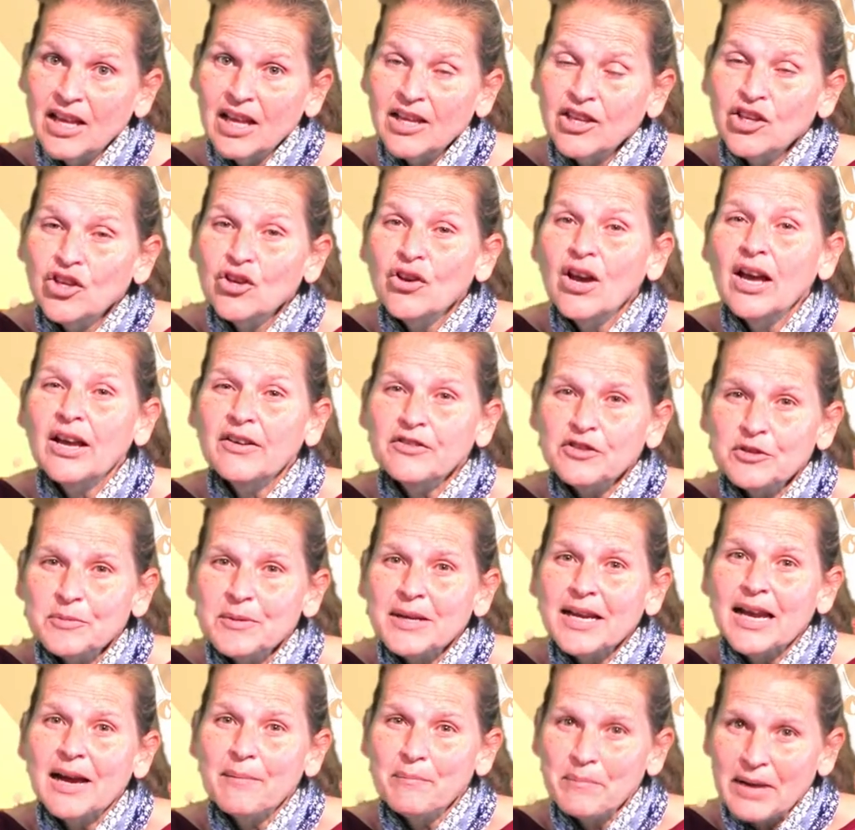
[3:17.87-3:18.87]
"You have to
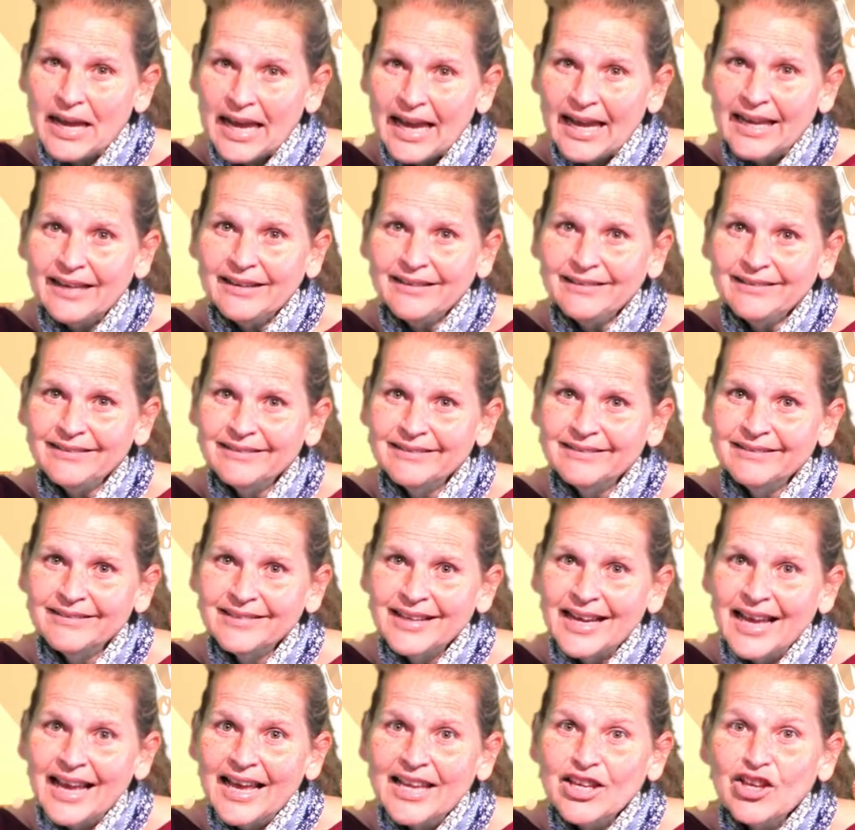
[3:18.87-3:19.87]
become man.
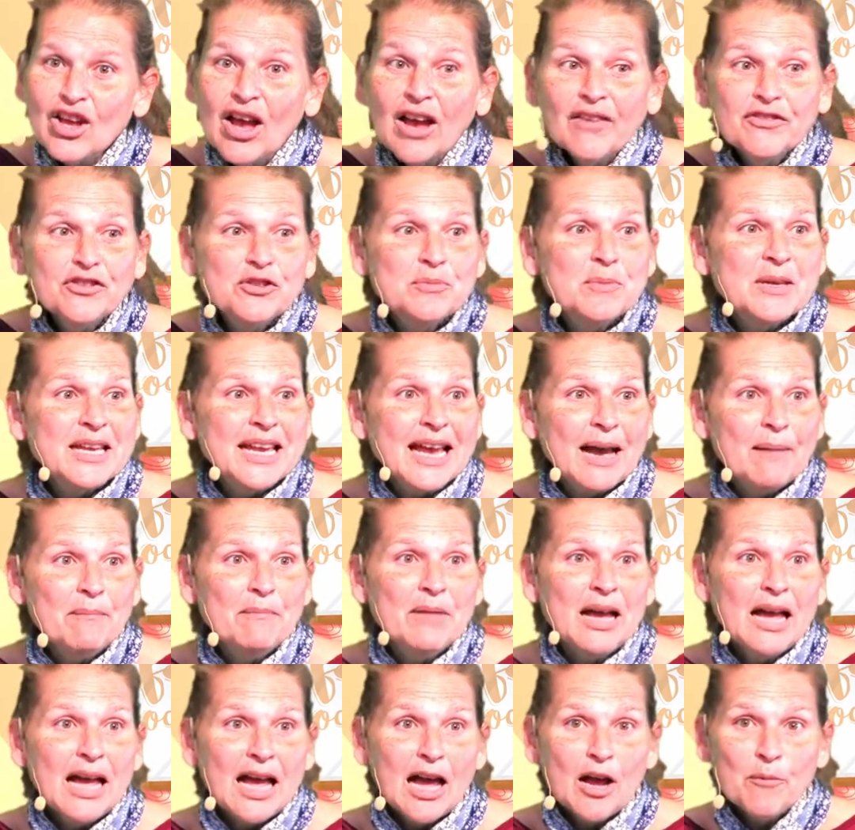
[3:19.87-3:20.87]
You have to
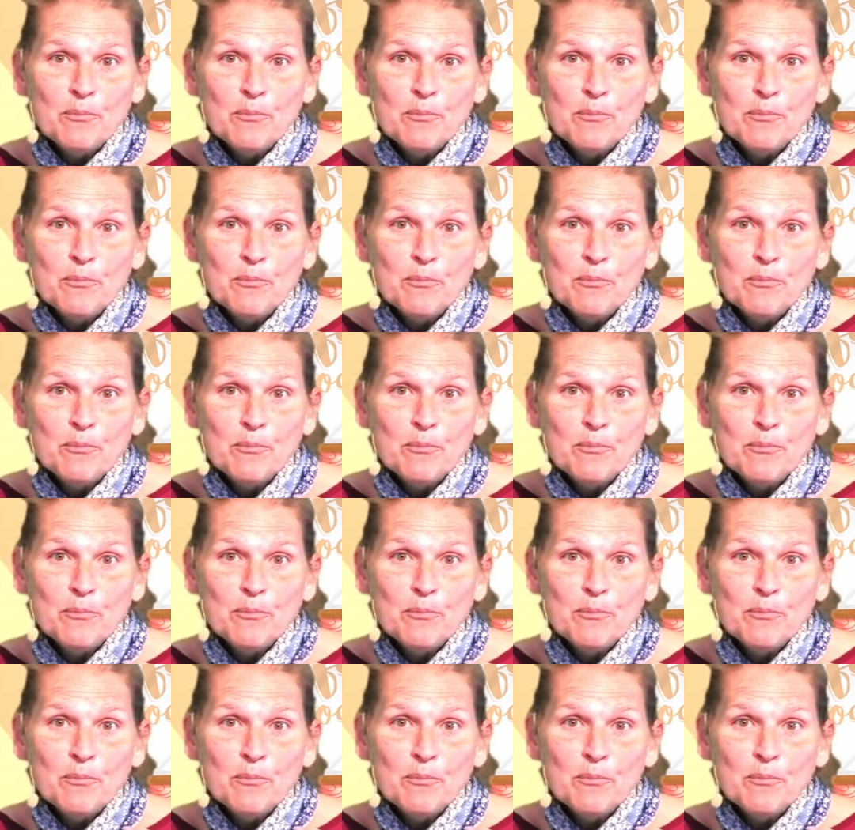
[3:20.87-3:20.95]
become a